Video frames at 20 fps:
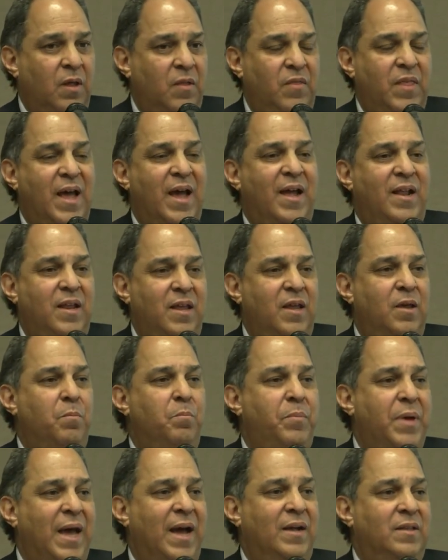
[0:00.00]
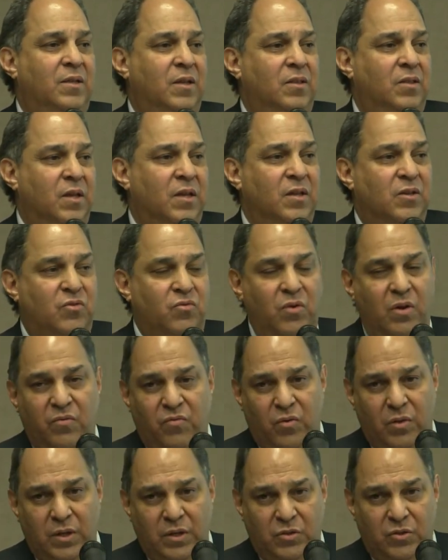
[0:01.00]
That impacted the history of
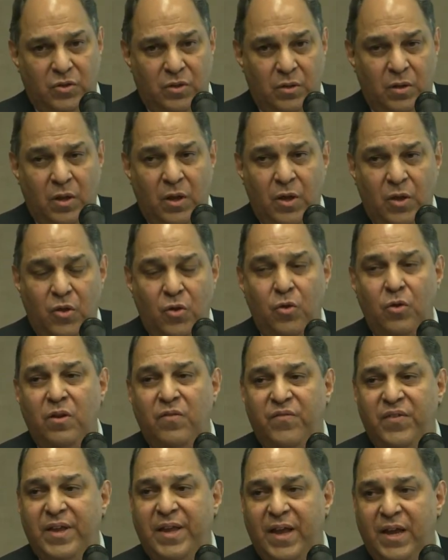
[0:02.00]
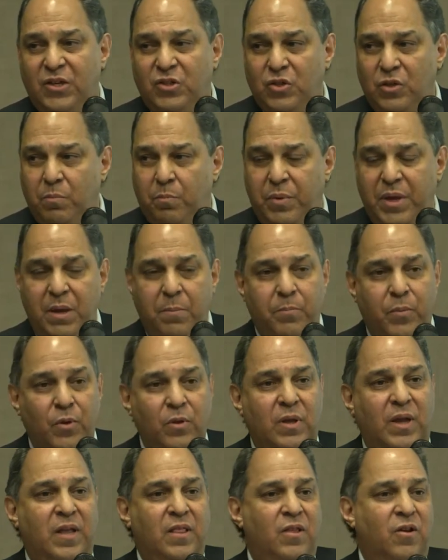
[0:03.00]
religion. Unification,
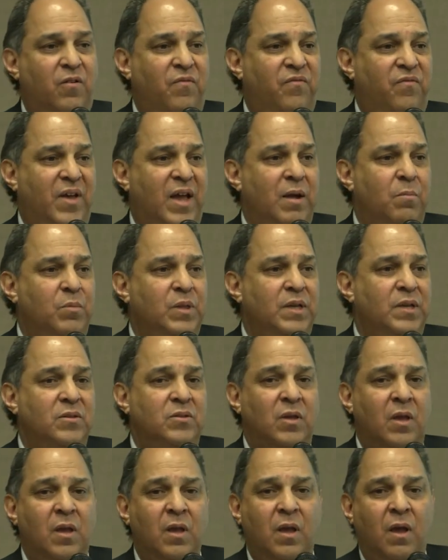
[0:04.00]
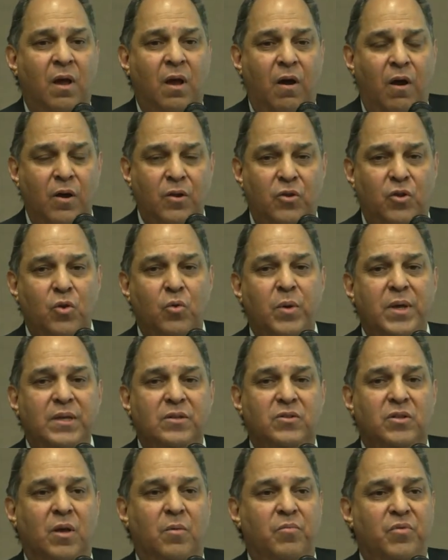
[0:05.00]
people and their families are doing
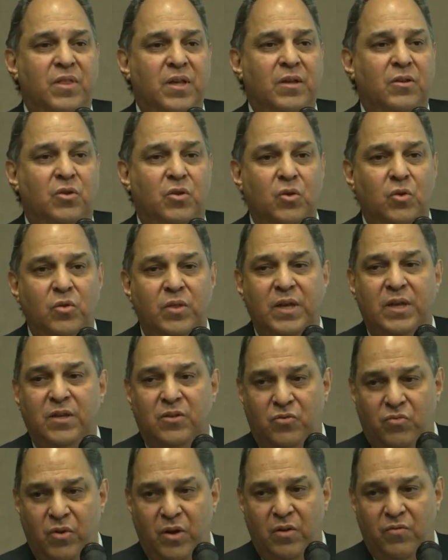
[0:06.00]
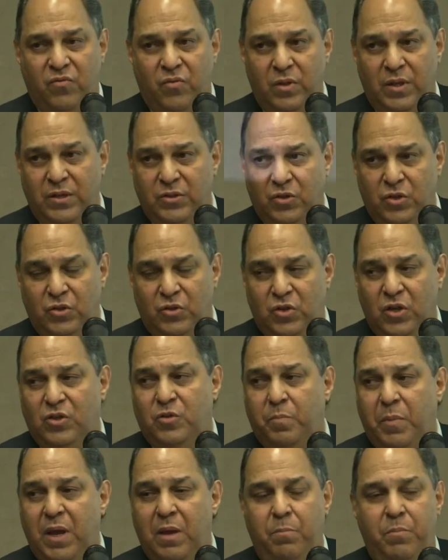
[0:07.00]
something to the history of religion
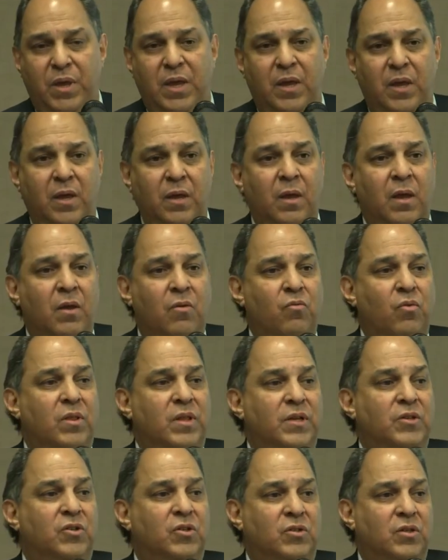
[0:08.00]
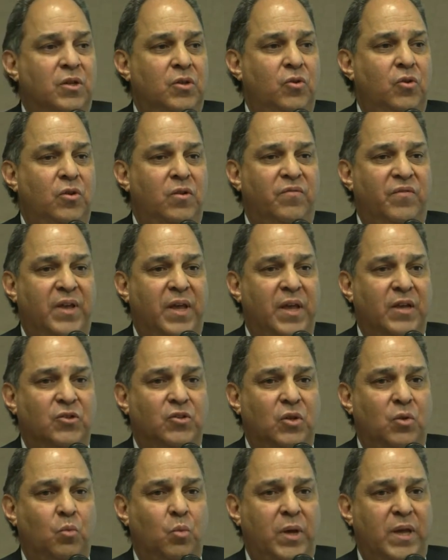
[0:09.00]
just by being religious in
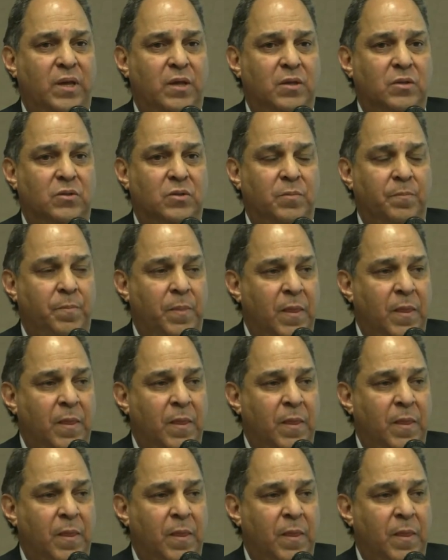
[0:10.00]
unification ways.